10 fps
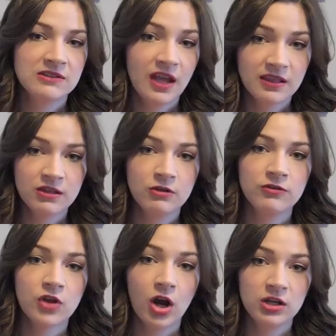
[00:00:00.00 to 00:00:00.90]

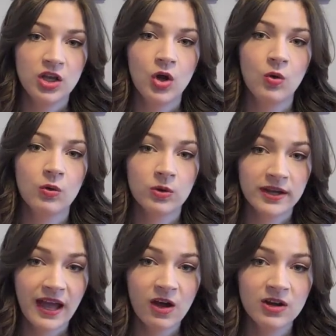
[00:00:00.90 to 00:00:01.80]
intensive cardio
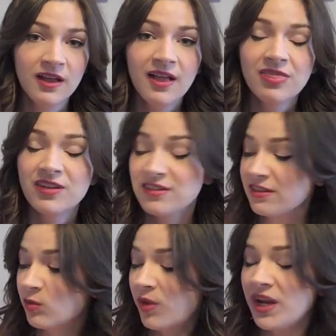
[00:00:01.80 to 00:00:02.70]
workout. This
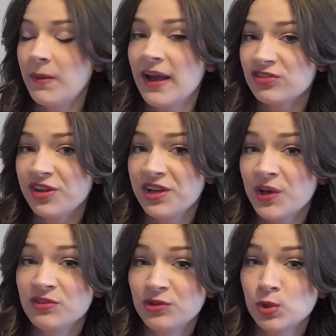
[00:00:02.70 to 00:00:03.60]
is the one that I'm actually going
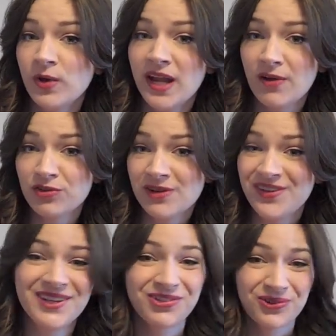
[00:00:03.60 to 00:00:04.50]
to go do right after I
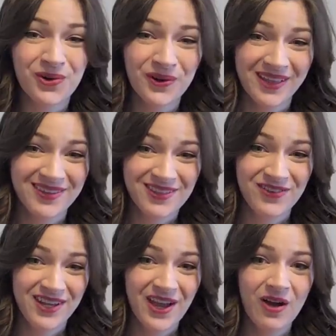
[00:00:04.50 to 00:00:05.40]
finish recording this
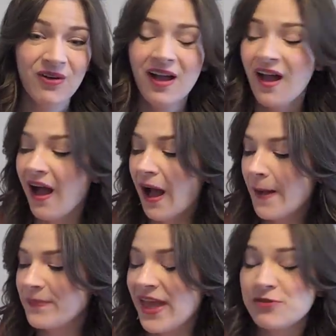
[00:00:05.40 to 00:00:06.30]
video.
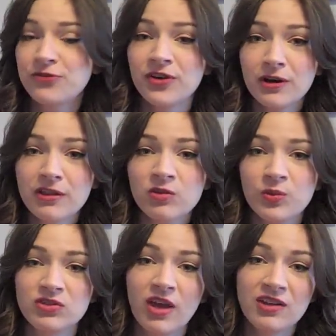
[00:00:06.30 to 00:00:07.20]
At first,
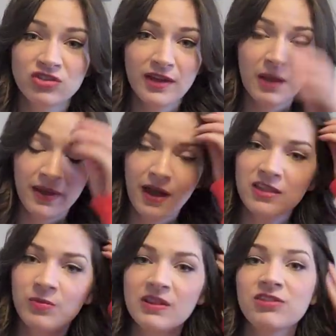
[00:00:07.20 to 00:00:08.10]
when Josh and I, my
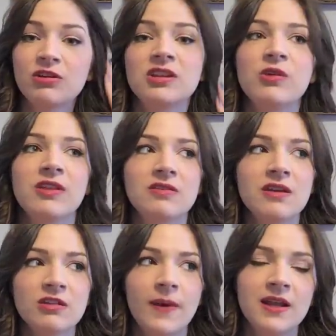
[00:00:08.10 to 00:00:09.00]
husband, started using
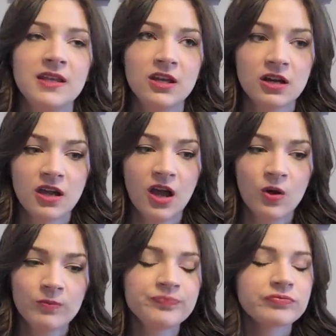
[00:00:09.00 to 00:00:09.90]
this about a year
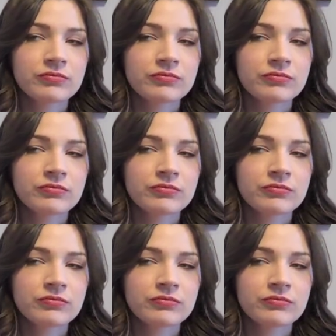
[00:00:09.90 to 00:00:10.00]
ago,